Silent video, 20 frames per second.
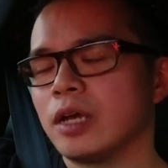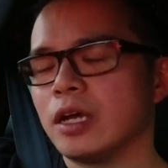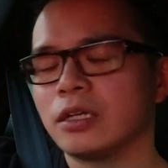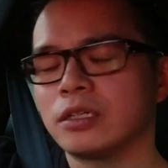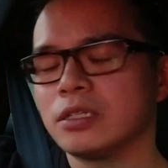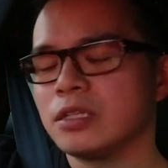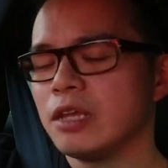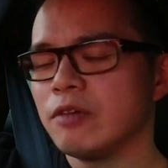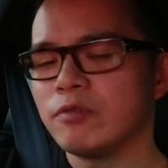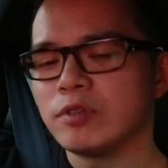I
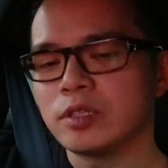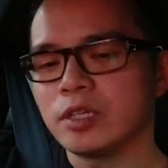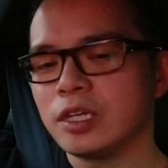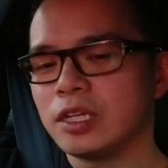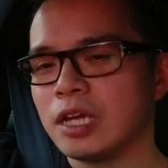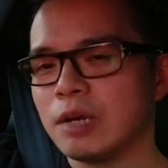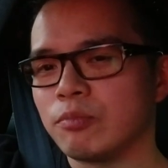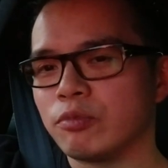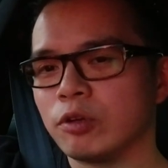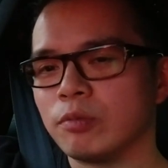can never
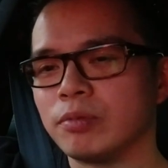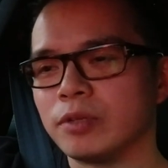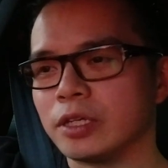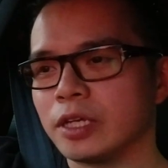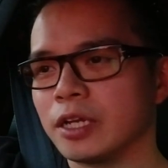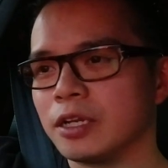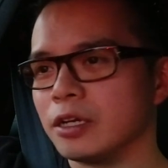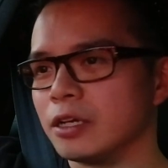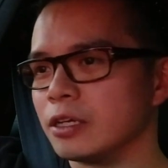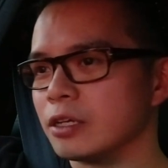say that
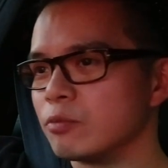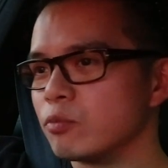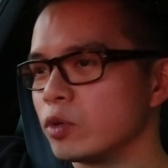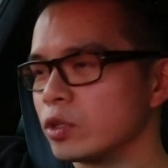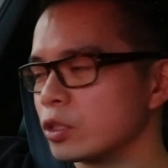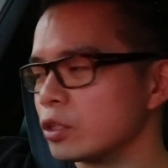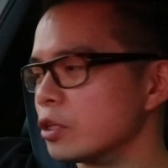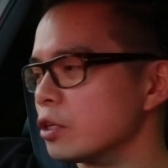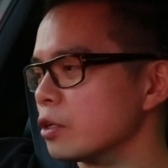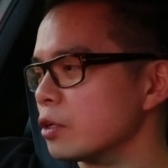properly, can I, in
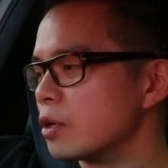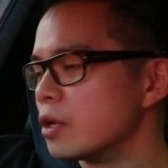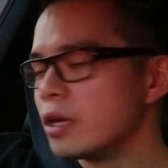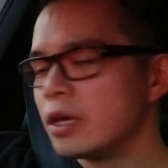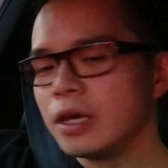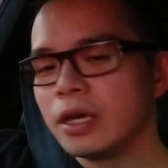one go?